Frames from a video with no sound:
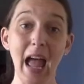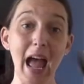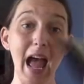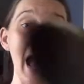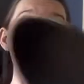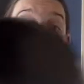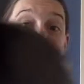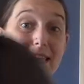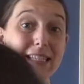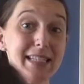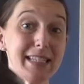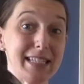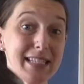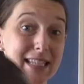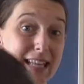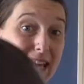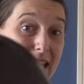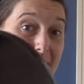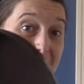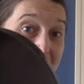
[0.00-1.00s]
a
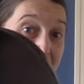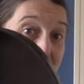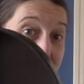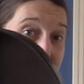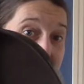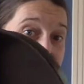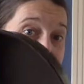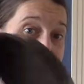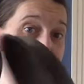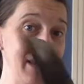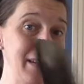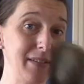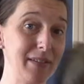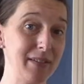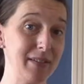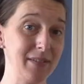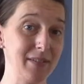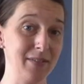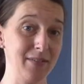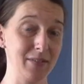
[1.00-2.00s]
skillet
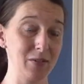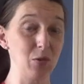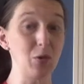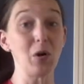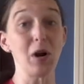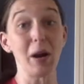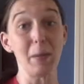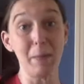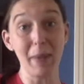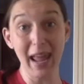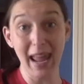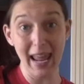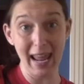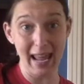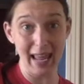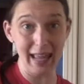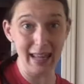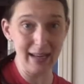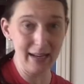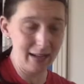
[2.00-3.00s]
or a
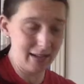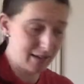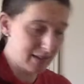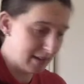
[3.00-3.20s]
pan,